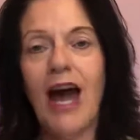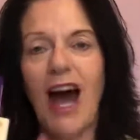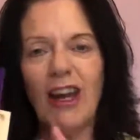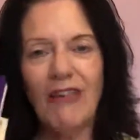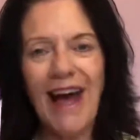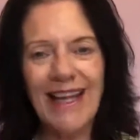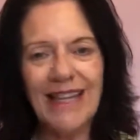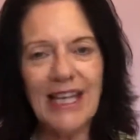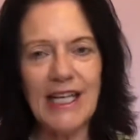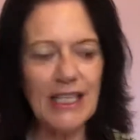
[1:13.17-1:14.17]
and I've had
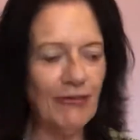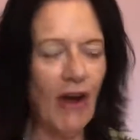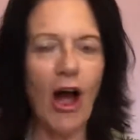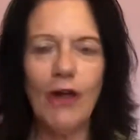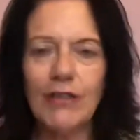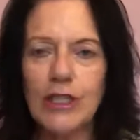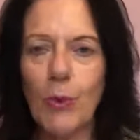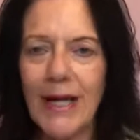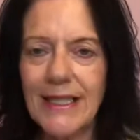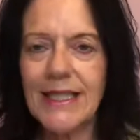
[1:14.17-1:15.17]
these for over
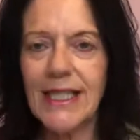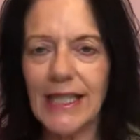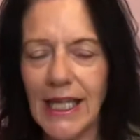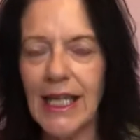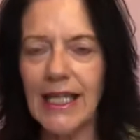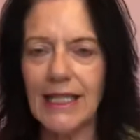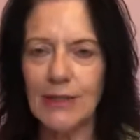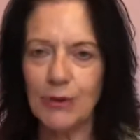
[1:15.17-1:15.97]
20 years,